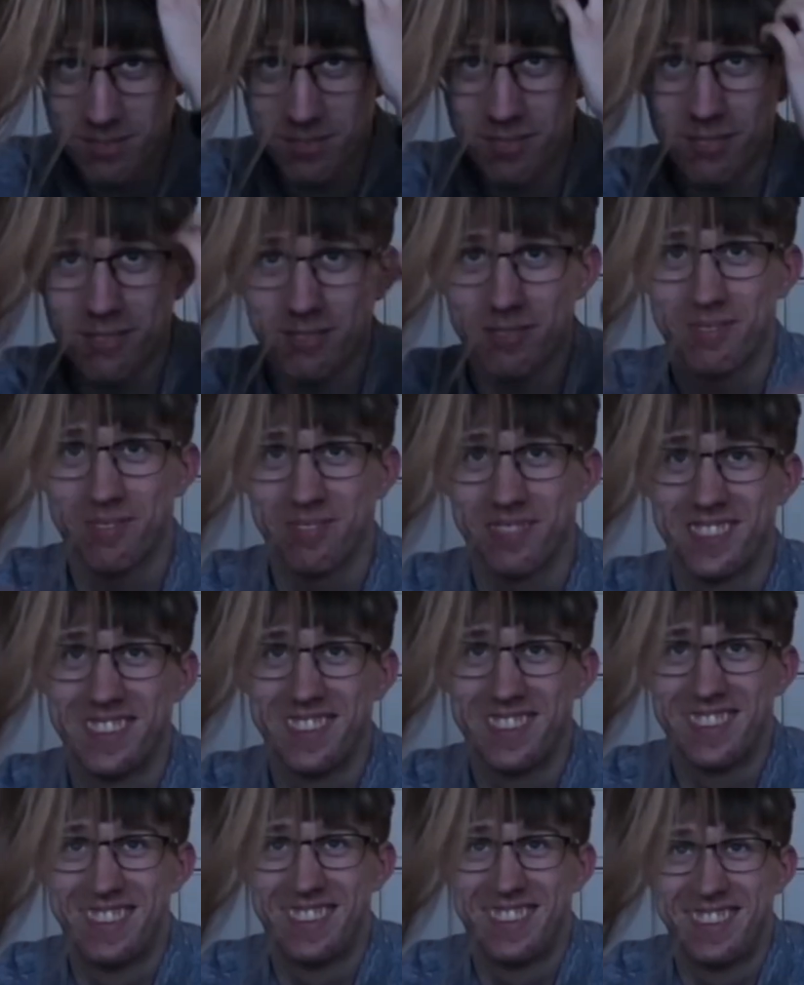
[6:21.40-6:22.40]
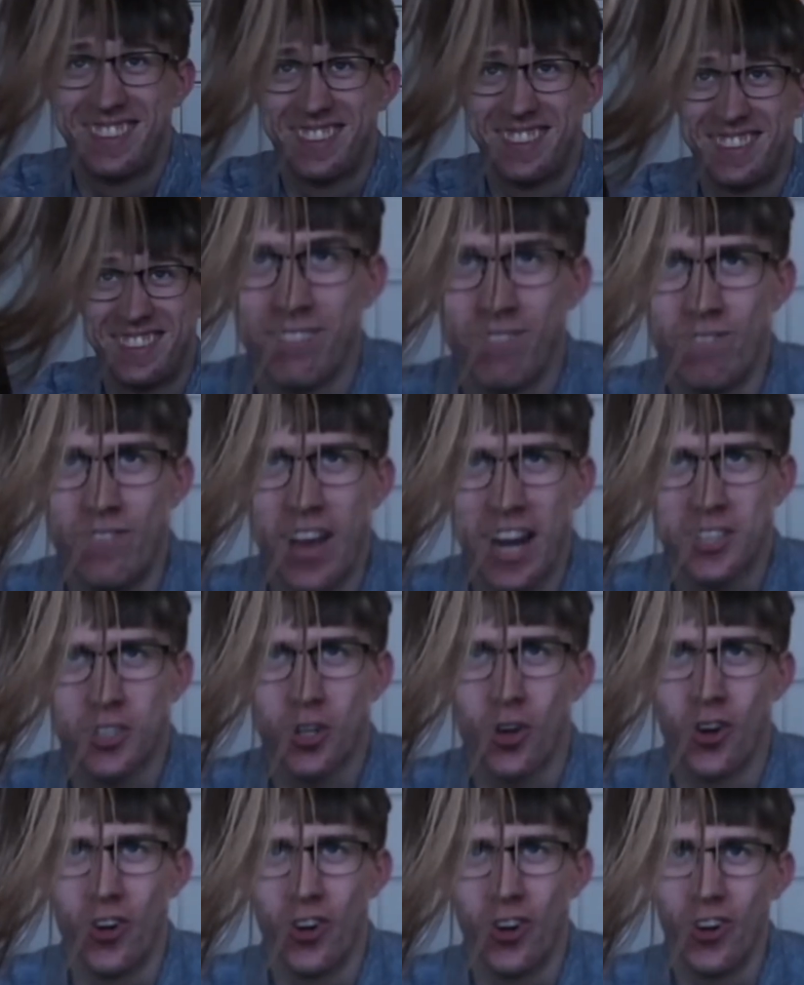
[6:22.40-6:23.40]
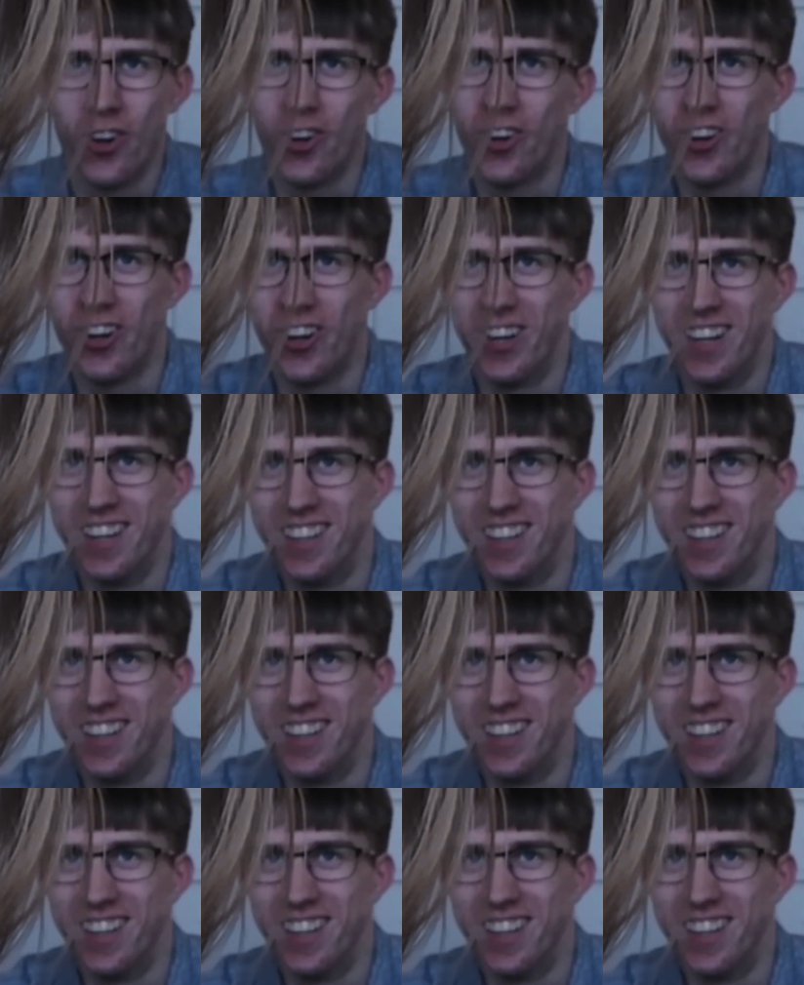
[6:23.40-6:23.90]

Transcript: Don't do Oh, I have the rings Vector.